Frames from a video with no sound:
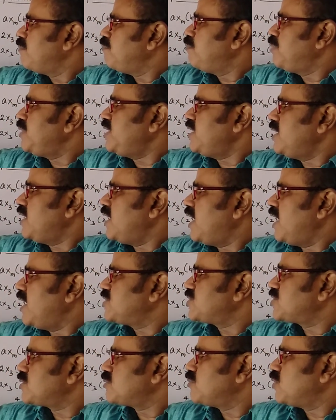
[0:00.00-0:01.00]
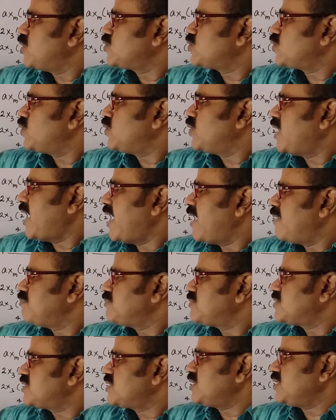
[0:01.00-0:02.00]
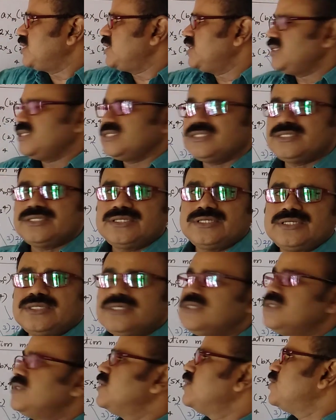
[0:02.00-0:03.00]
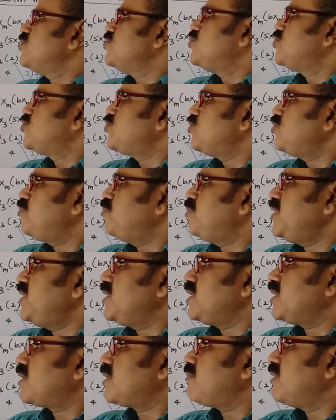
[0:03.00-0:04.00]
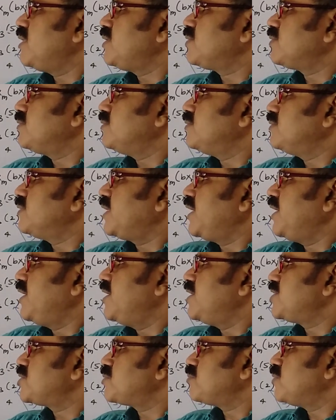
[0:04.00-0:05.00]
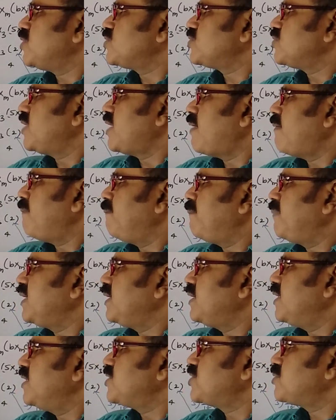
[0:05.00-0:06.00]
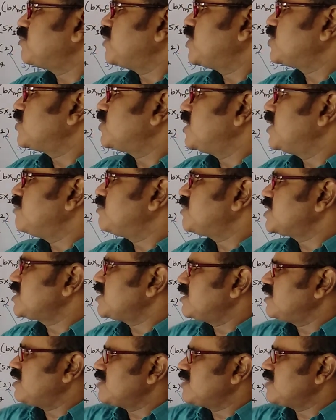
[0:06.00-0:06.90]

B addition modulo mc should be equal to A addition modulo m, B addition modulo mc.